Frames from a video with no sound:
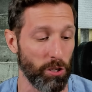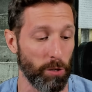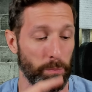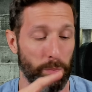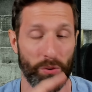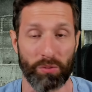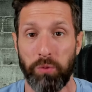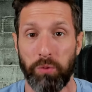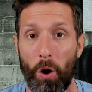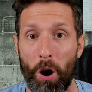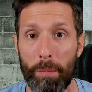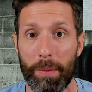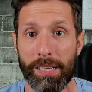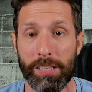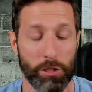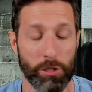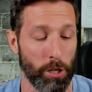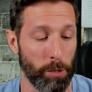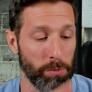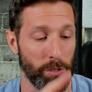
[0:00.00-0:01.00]
of
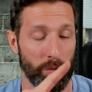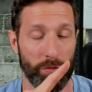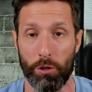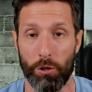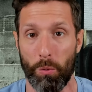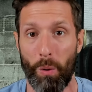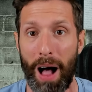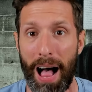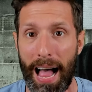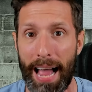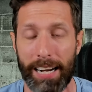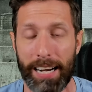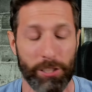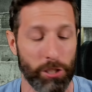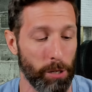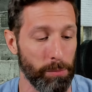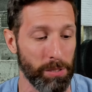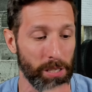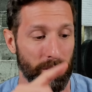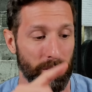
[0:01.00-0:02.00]
performance, in terms of UI, in
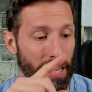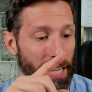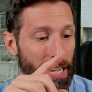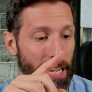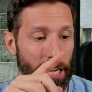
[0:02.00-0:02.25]
terms of